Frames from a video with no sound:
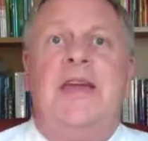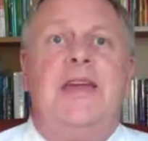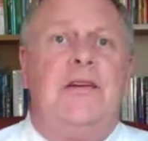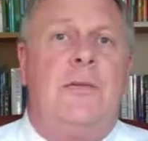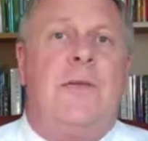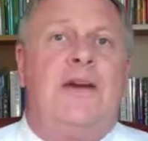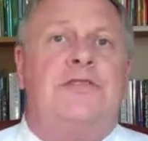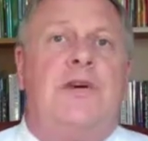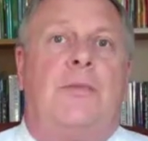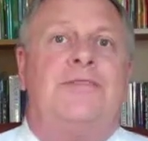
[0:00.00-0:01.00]
Here are my
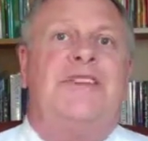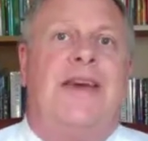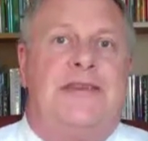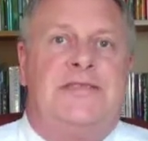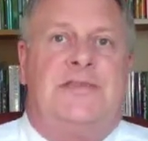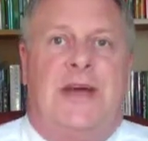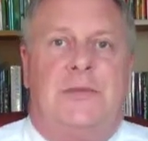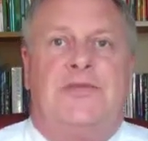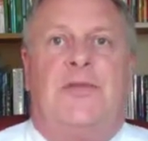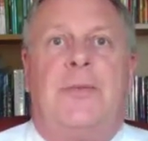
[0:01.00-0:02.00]
top 10
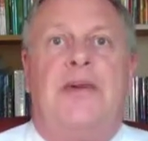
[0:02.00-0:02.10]
tips for